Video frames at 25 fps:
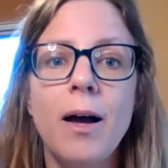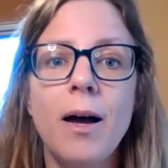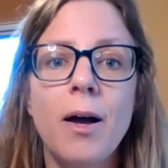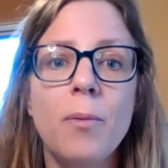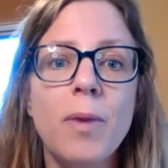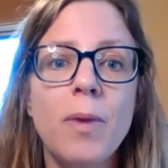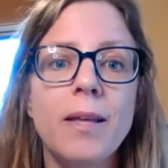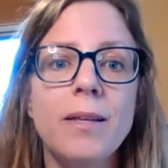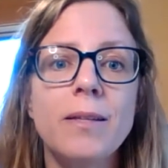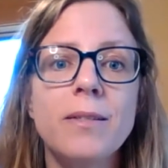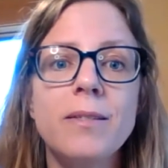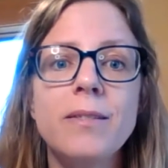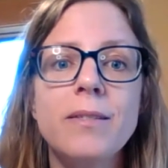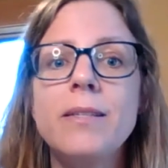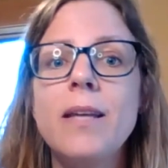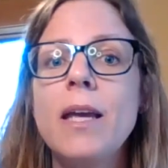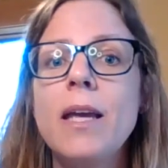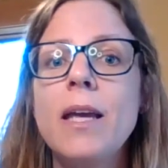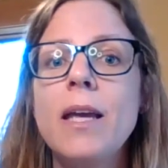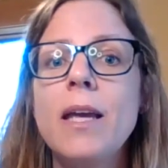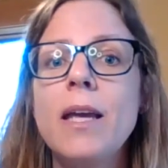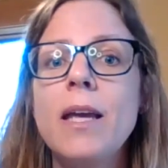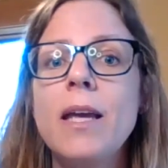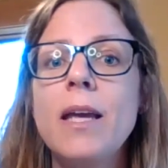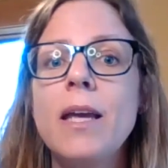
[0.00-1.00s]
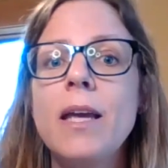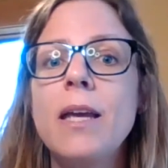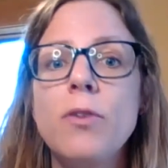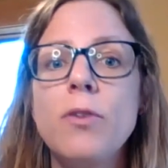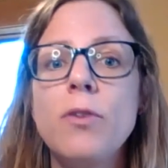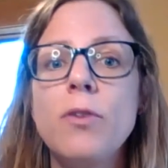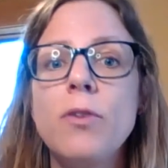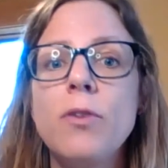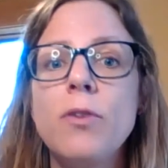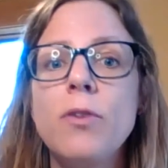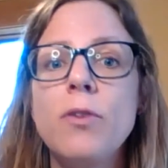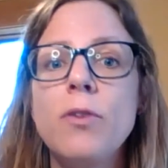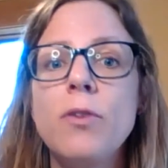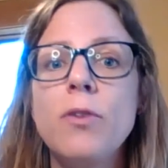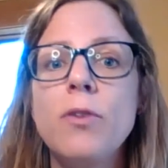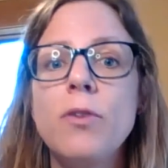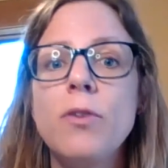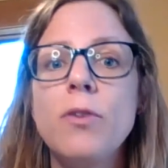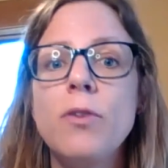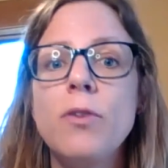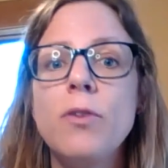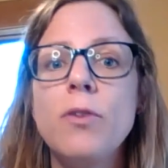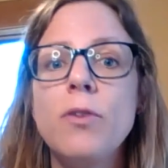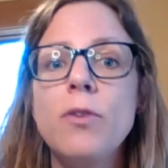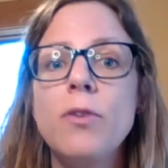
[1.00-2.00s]
and save your
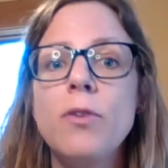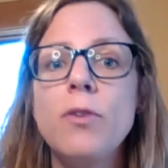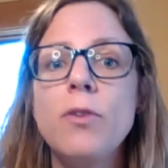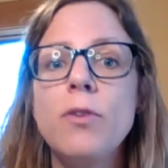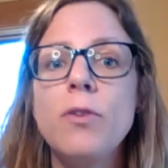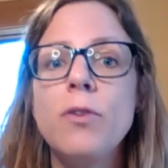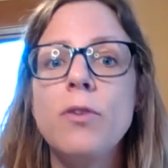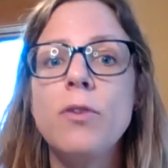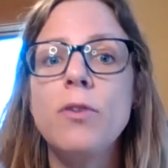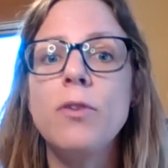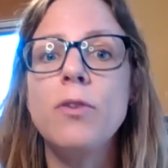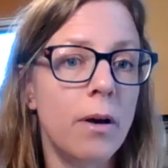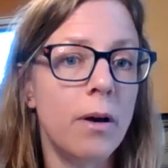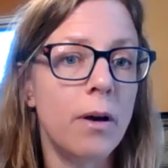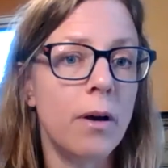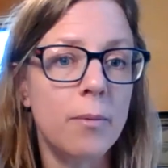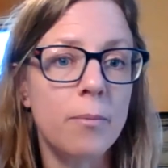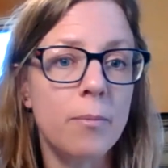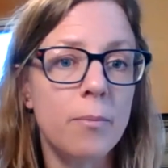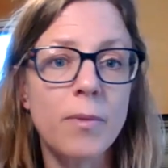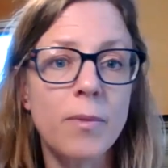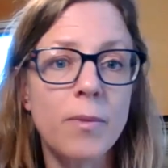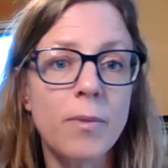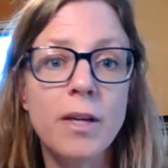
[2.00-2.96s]
dollars for the